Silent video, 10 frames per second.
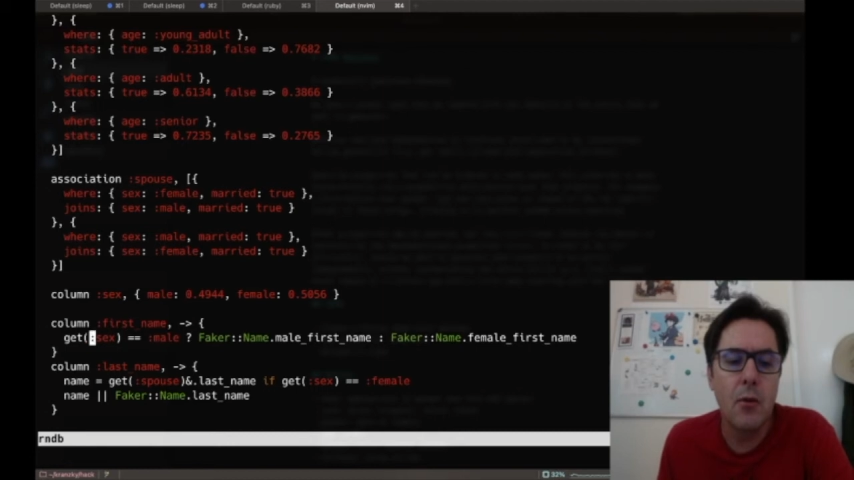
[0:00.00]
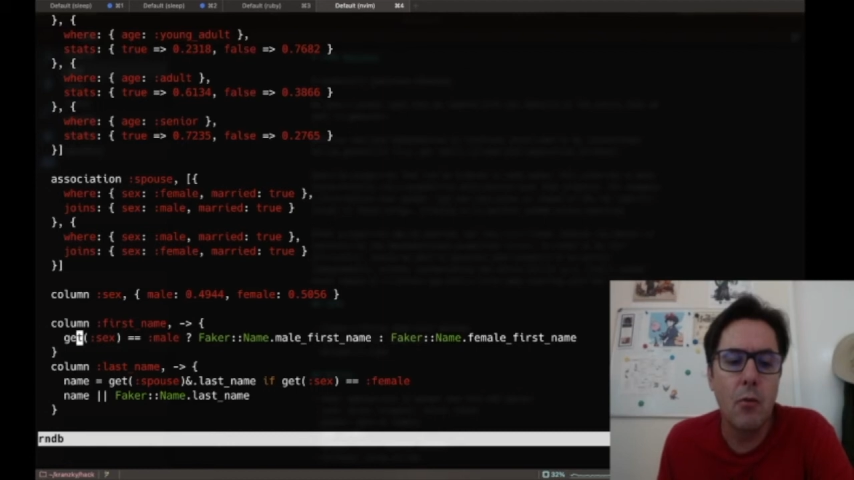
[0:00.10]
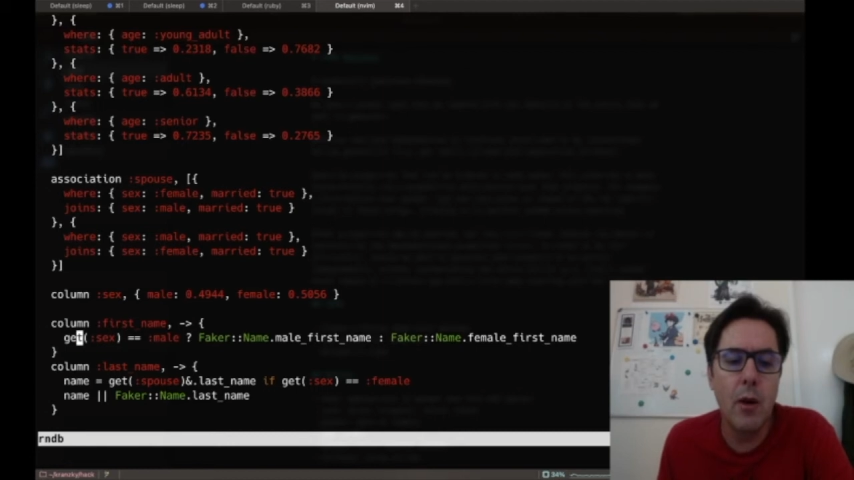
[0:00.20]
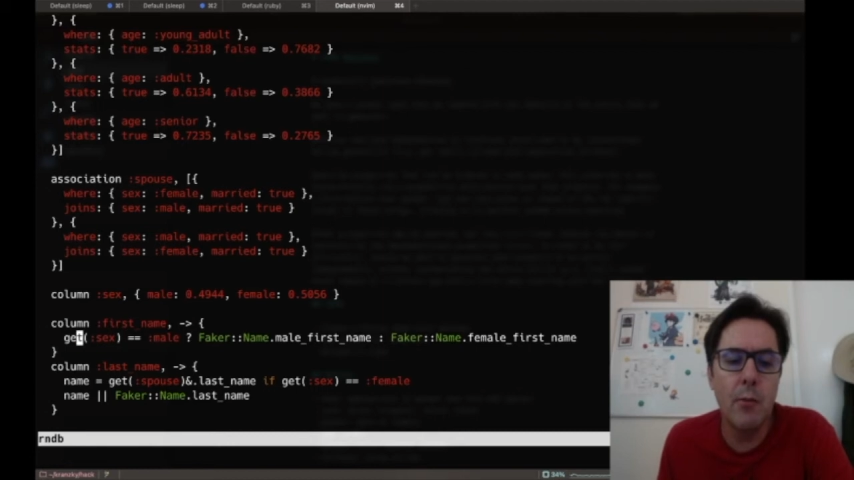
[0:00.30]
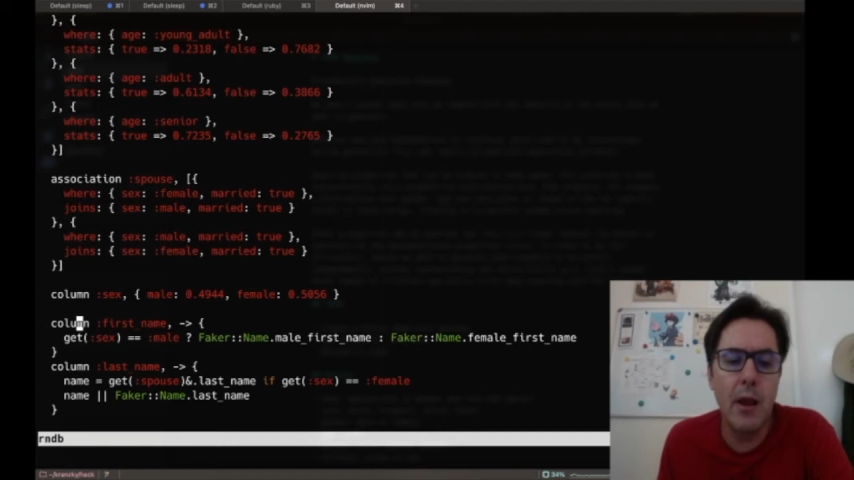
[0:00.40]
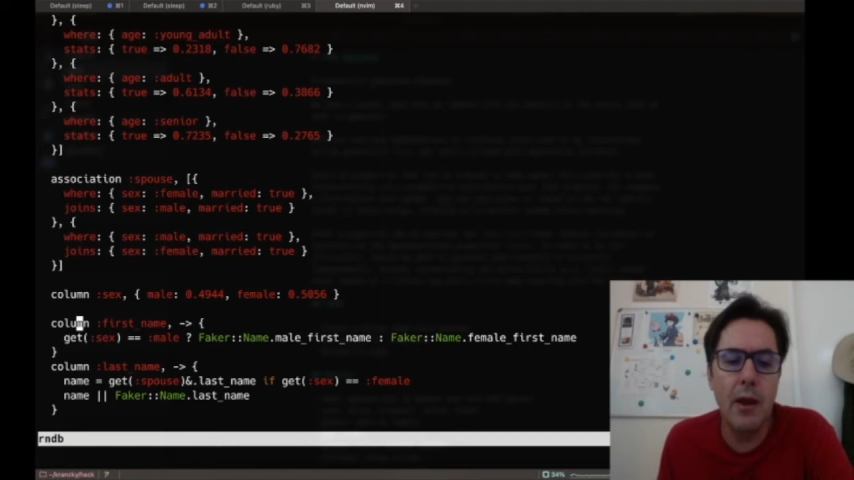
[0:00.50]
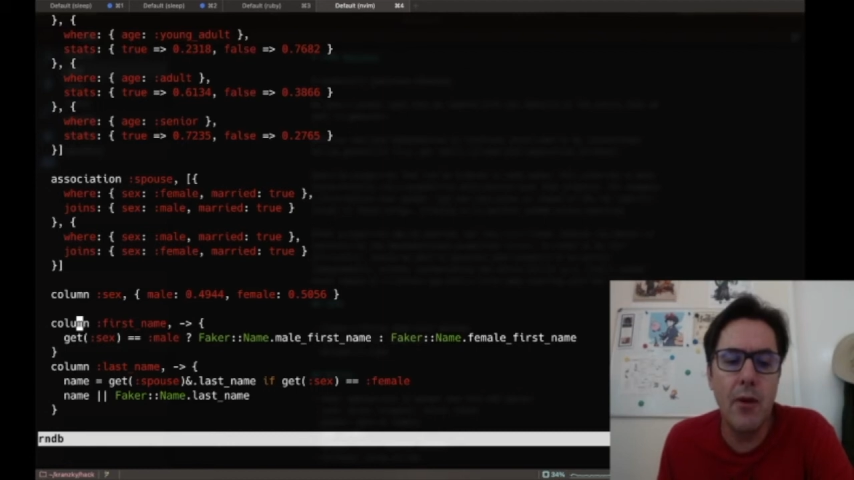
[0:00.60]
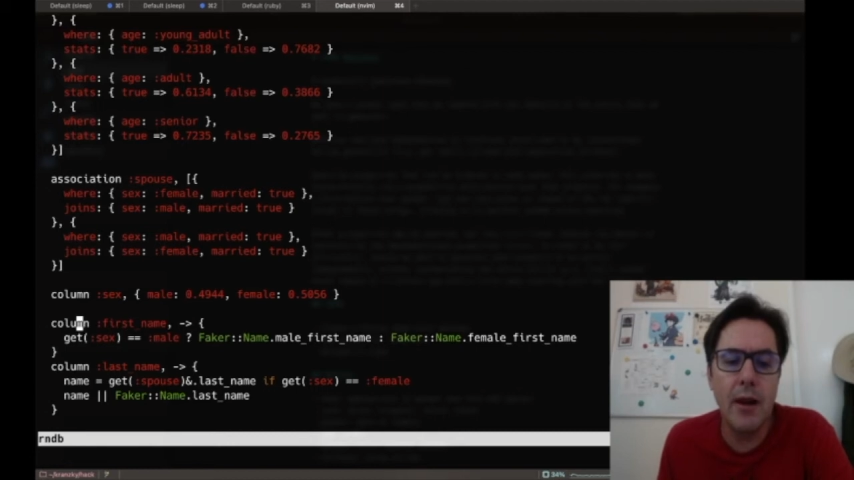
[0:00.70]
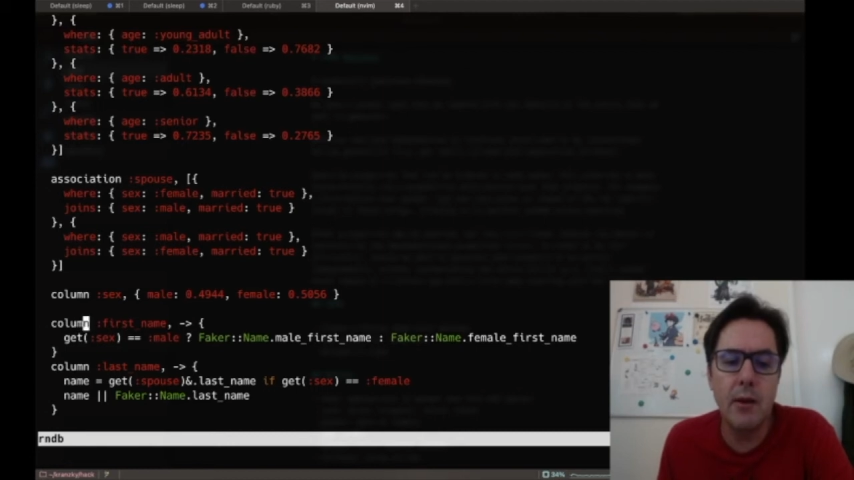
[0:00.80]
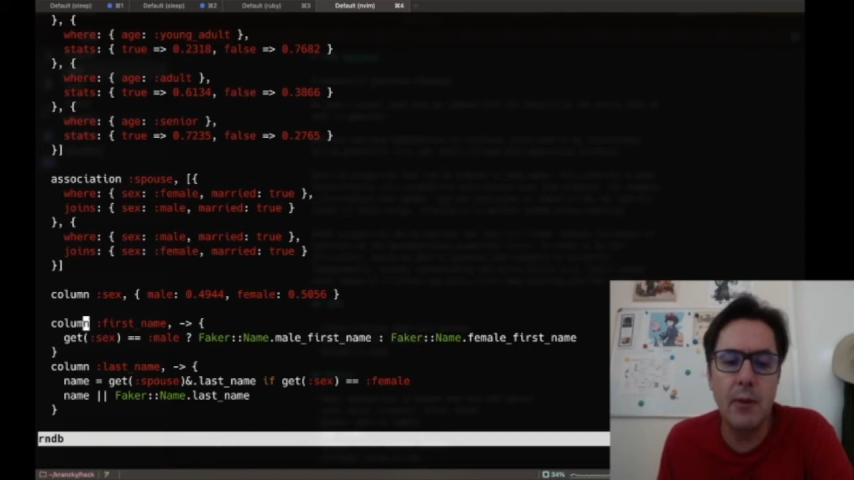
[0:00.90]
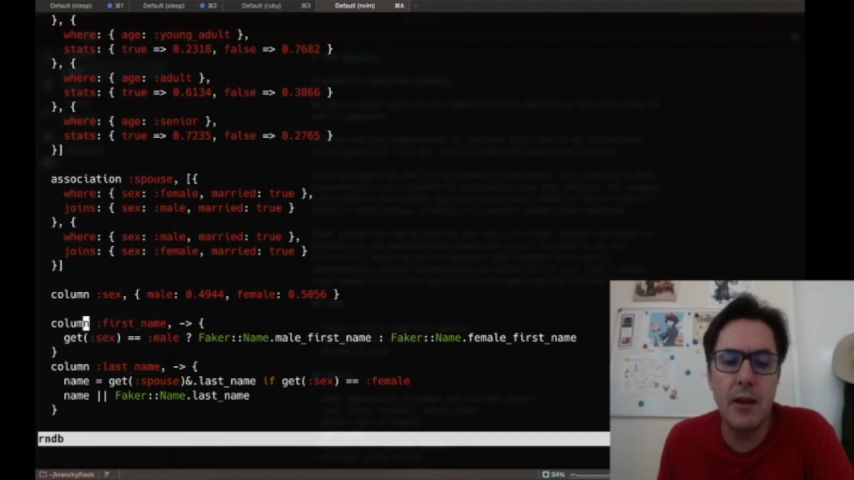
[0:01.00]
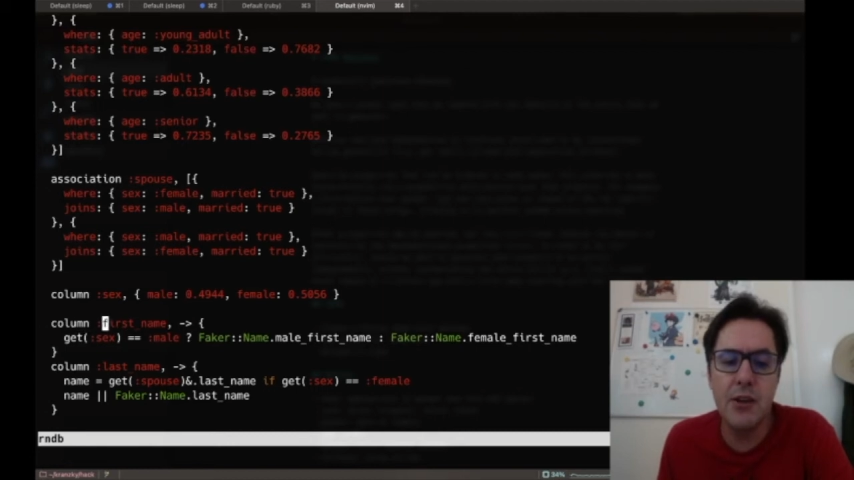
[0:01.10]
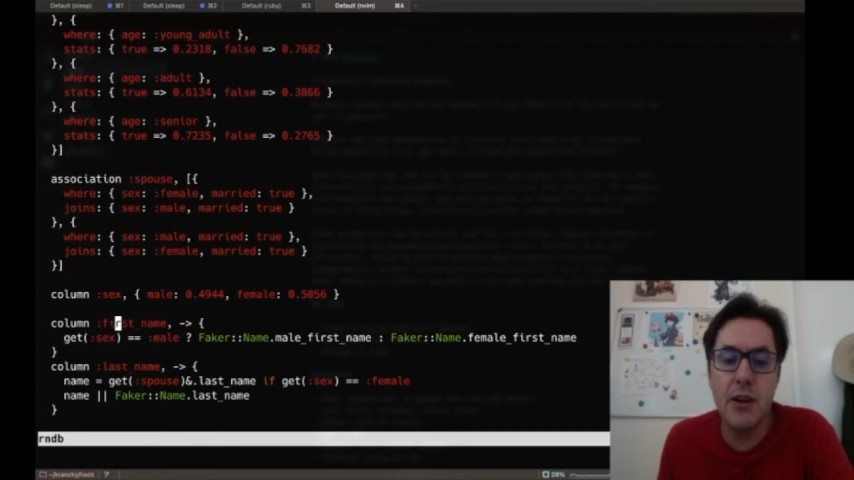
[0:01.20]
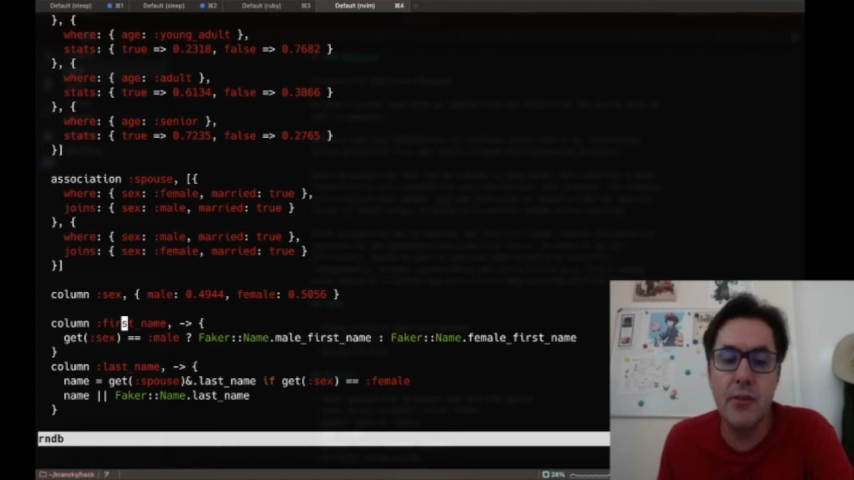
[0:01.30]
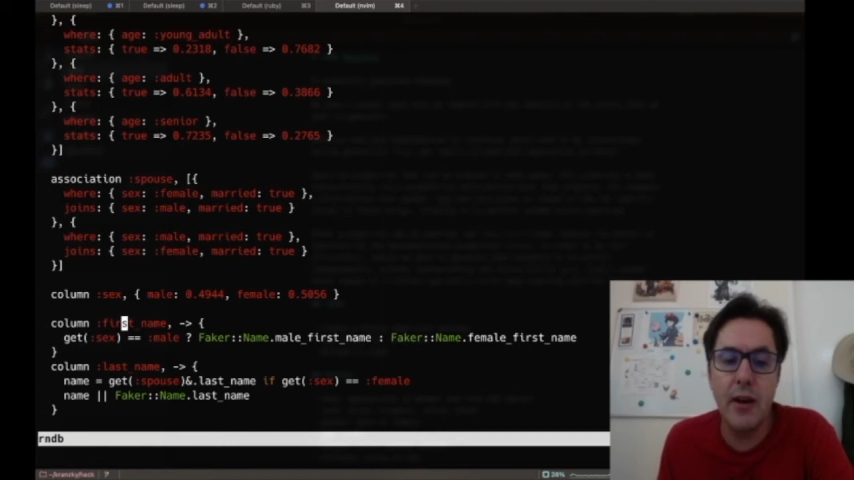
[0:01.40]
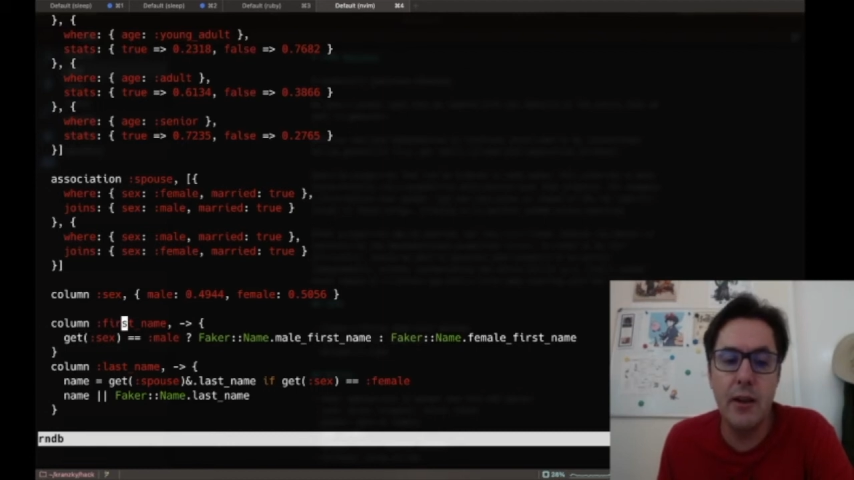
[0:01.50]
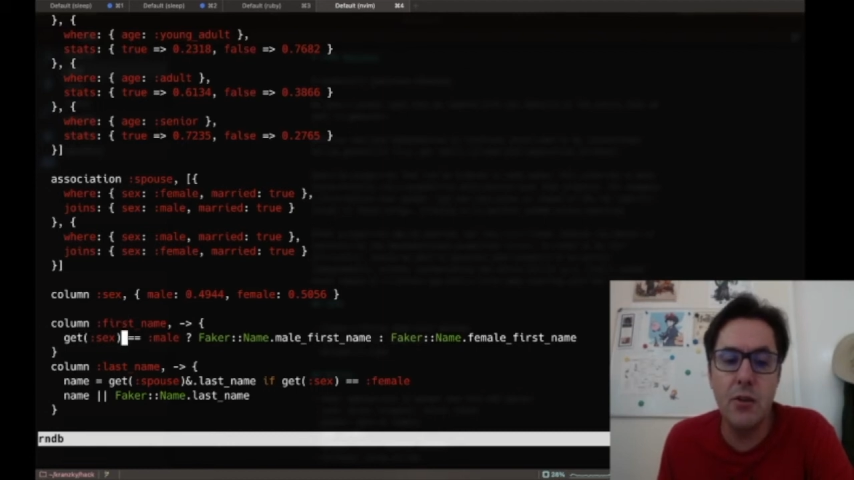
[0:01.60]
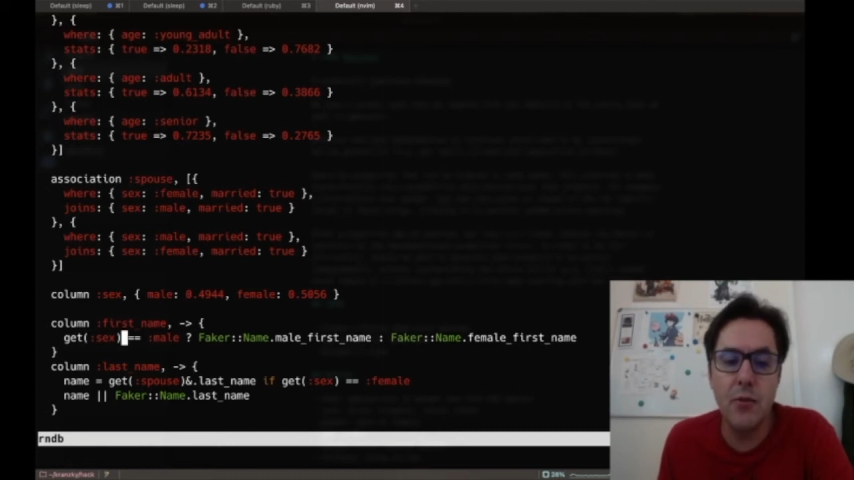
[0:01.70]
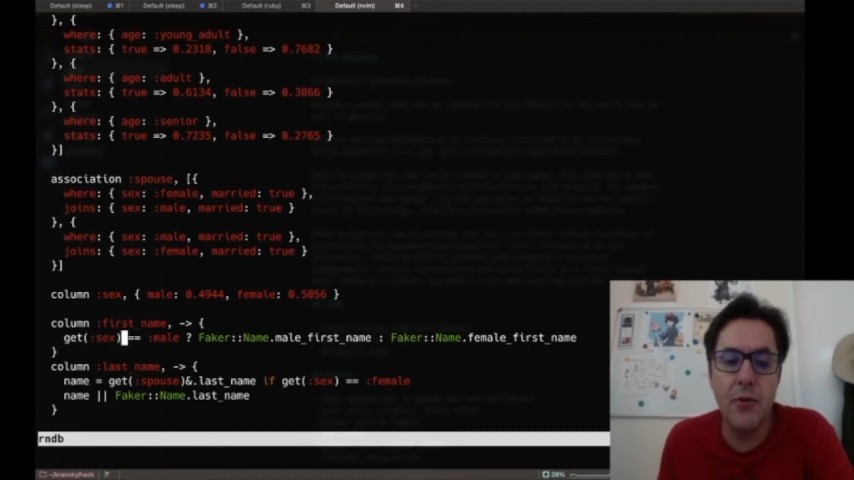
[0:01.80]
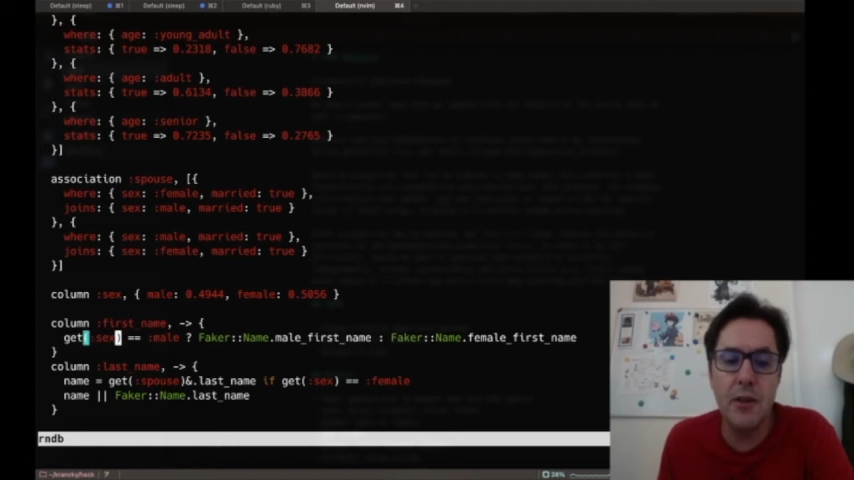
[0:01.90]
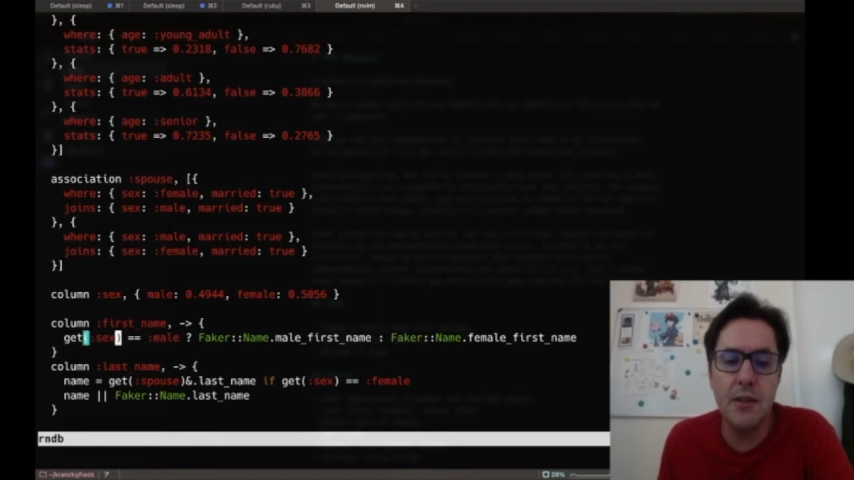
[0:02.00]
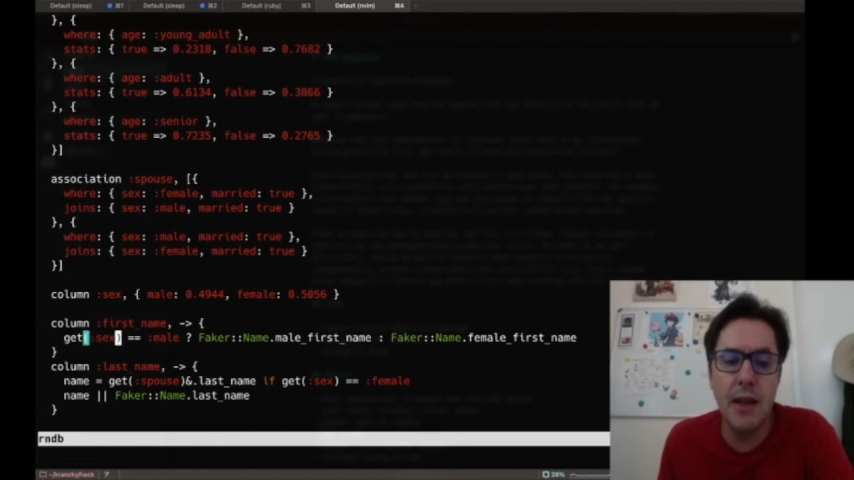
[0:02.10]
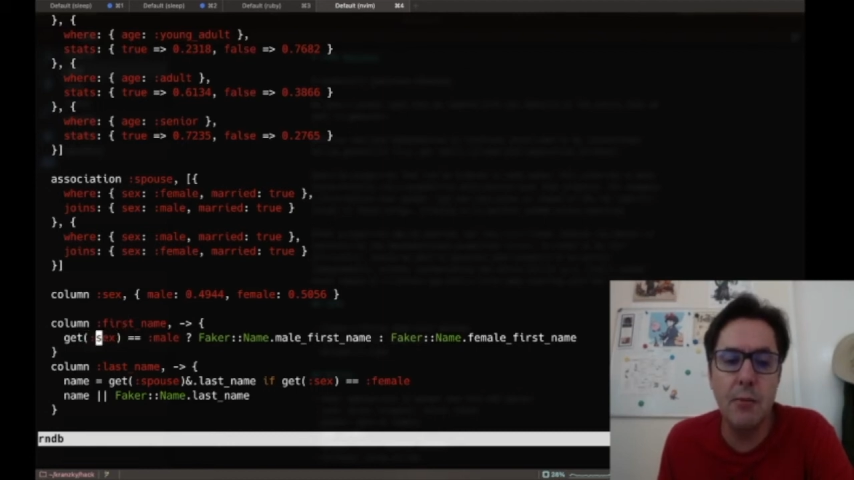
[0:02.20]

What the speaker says: when we're randomly generating your first name,